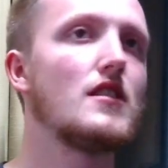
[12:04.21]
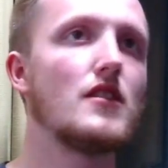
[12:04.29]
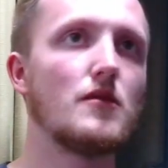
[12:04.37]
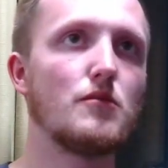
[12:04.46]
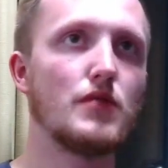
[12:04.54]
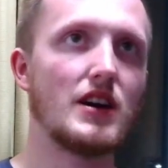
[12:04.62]

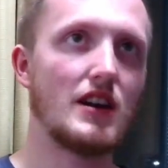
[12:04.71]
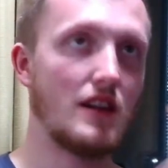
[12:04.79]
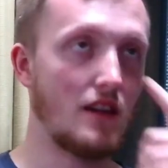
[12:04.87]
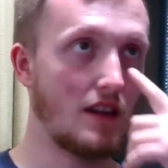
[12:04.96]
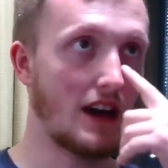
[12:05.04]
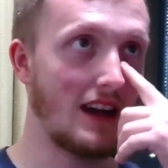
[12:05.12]
But
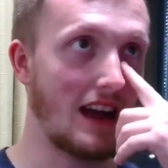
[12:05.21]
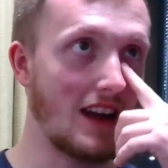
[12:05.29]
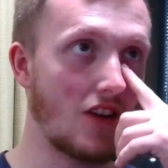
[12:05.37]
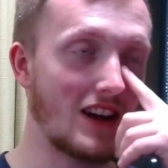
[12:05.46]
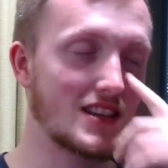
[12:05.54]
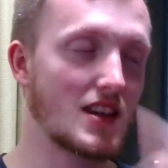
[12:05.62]
I
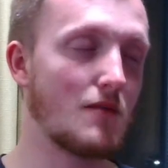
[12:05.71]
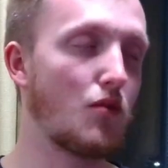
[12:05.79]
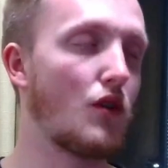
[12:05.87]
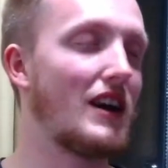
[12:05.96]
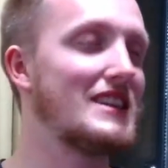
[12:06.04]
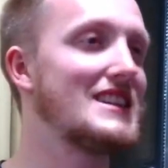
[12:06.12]
know at some
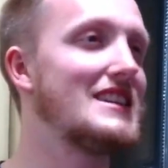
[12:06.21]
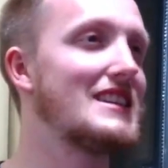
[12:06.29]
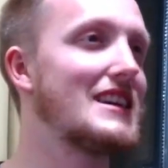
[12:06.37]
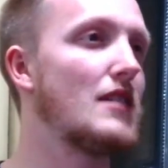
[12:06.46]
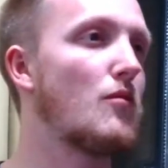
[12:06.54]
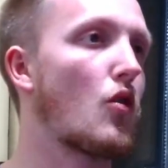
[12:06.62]
point I need to
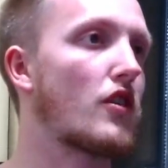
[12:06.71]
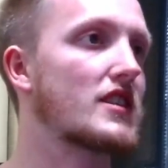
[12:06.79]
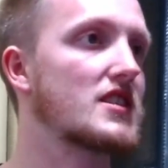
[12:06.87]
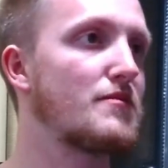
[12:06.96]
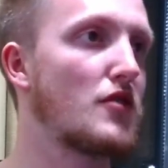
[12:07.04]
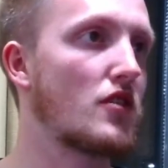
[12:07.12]
get more
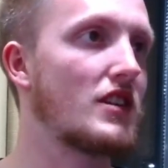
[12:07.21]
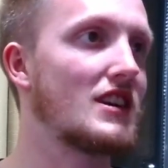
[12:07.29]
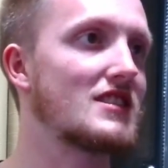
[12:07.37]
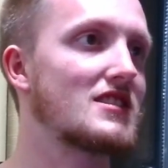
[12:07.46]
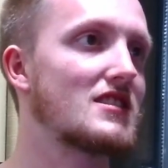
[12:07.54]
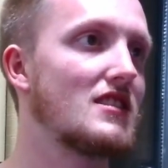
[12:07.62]

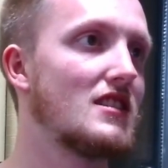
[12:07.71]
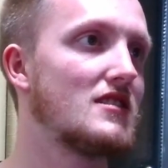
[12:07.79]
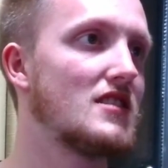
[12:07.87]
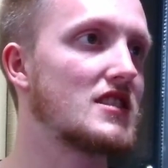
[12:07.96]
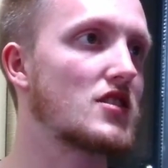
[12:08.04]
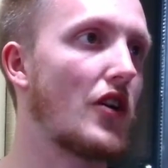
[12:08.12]
experience
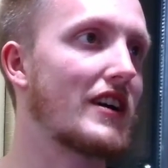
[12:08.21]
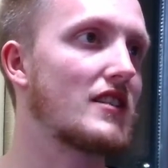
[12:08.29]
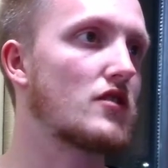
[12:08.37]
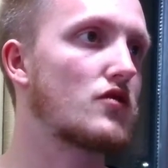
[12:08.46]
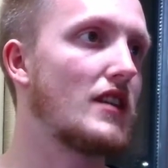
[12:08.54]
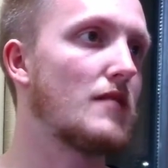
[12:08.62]
just so I can
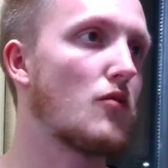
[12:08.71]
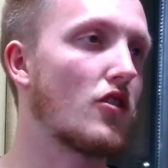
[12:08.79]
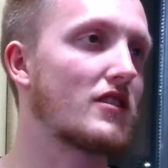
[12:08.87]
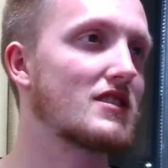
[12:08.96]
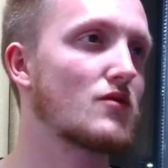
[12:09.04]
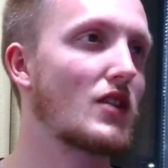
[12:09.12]
create more.
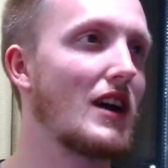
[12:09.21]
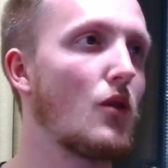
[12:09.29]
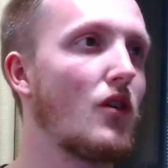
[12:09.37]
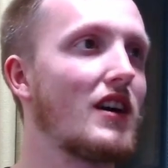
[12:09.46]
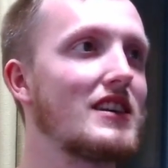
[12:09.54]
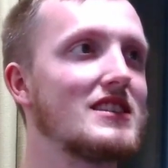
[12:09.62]
Because what I
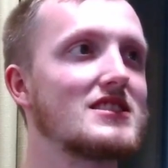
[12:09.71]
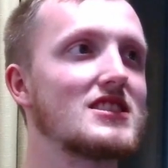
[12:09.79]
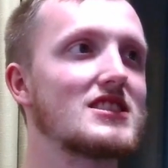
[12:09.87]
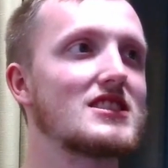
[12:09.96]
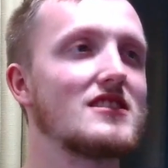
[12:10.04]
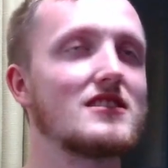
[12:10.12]
want is
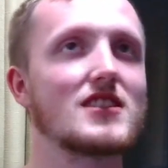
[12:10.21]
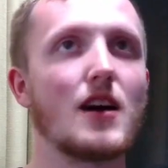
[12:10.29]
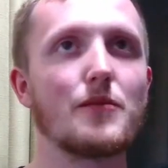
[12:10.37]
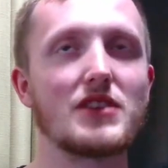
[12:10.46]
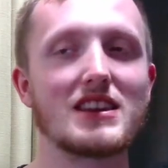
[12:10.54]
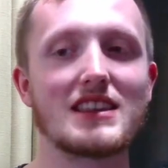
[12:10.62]
just
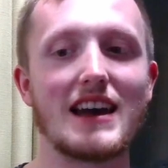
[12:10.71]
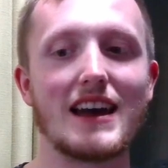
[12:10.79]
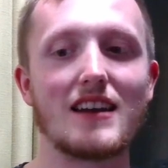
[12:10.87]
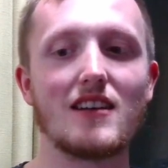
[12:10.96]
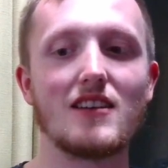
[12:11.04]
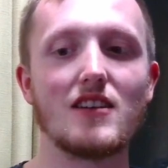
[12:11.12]
something
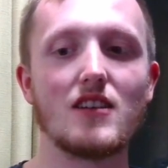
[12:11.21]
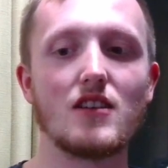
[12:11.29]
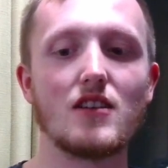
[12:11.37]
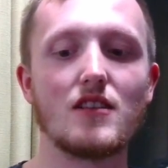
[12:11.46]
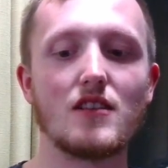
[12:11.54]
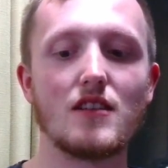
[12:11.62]
that
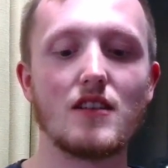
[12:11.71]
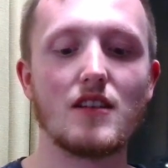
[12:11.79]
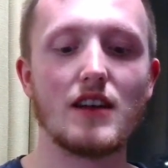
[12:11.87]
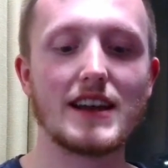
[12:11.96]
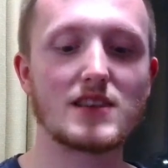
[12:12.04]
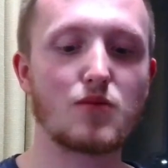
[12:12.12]

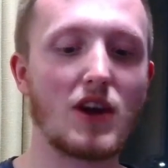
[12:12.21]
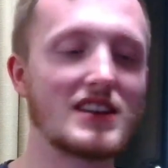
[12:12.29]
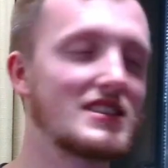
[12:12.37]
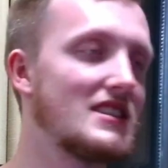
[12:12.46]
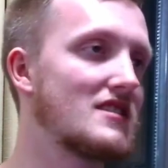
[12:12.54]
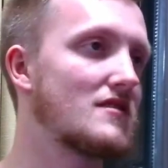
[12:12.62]

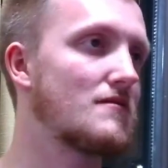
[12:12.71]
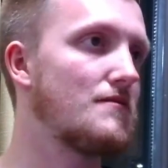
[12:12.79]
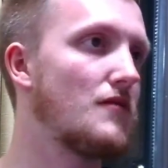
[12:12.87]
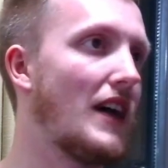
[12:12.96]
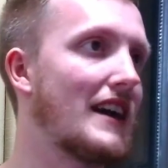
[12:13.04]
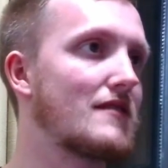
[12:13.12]
expresses,
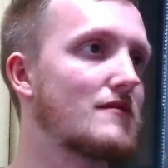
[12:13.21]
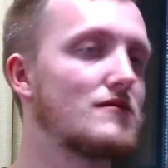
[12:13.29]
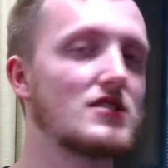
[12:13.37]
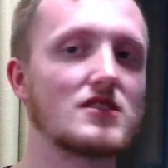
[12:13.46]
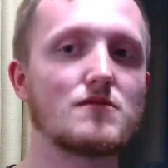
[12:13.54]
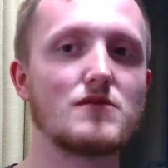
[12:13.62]
like,
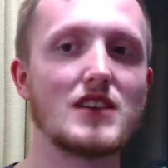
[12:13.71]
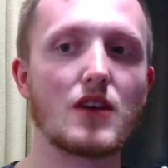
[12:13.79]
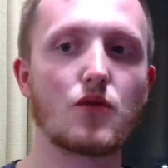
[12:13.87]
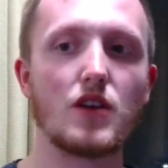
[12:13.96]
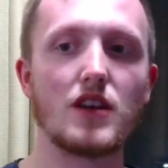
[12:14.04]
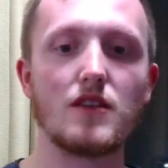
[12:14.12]
just
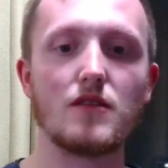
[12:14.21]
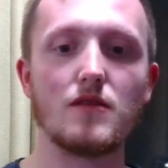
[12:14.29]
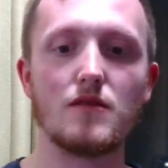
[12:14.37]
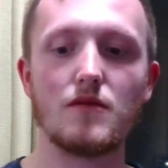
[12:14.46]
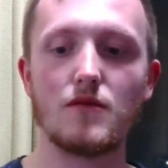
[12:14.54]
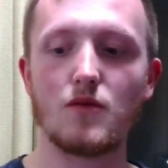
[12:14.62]
different
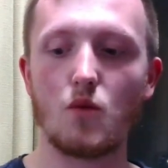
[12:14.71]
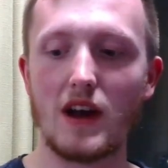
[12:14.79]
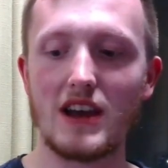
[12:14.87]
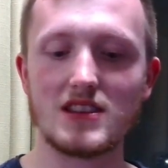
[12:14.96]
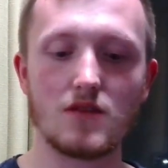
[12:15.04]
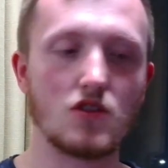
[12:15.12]

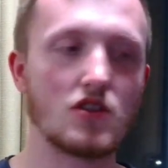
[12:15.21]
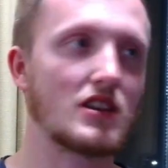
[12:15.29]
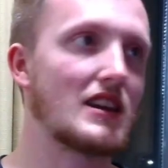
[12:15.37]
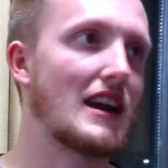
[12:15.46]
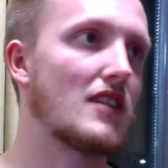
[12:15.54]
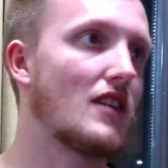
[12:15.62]
ways of
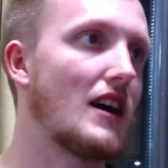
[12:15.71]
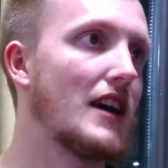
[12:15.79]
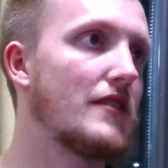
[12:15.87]
looking at life.